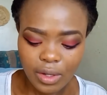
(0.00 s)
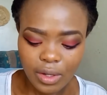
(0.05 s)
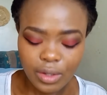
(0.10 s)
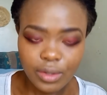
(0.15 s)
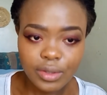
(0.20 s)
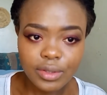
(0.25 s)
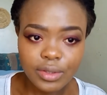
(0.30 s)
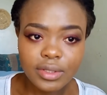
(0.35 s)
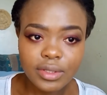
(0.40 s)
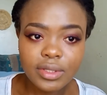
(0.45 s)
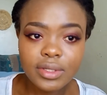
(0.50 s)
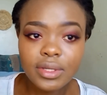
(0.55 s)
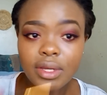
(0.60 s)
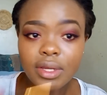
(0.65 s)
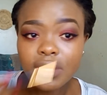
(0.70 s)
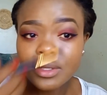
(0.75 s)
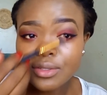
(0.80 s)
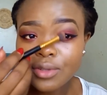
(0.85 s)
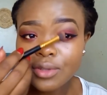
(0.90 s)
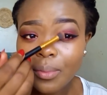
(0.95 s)
Cause
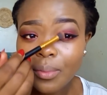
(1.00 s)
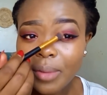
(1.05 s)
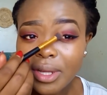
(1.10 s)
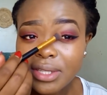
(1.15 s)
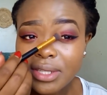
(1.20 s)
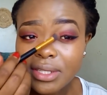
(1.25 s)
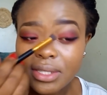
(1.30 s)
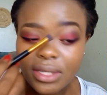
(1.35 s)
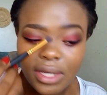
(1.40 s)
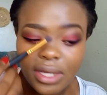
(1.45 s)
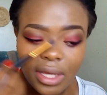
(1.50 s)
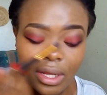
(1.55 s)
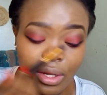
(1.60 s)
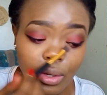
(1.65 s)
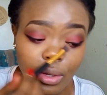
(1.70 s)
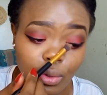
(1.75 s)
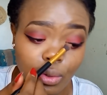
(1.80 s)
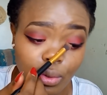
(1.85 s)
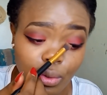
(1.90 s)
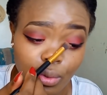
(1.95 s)
dramatic,
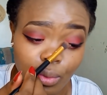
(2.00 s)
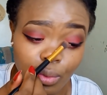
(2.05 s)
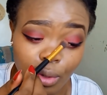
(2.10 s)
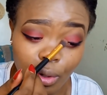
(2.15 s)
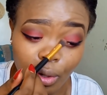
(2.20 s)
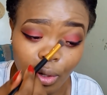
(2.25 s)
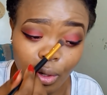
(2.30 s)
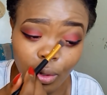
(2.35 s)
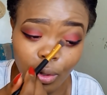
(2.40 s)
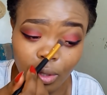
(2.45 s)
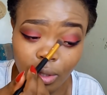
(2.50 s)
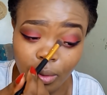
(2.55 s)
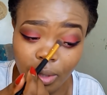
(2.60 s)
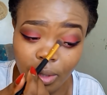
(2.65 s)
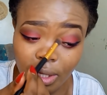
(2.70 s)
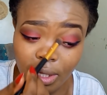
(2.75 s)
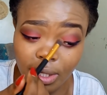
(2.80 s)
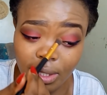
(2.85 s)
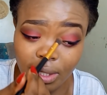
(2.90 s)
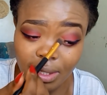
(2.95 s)
hello, we're going all the way
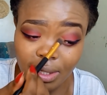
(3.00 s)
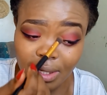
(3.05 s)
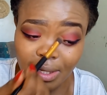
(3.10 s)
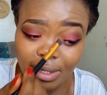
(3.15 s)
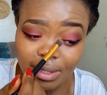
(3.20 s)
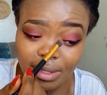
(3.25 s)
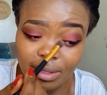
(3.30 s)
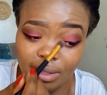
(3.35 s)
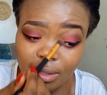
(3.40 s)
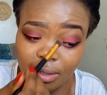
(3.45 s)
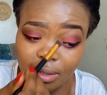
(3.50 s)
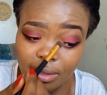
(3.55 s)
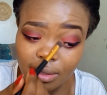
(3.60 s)
in, isn't it?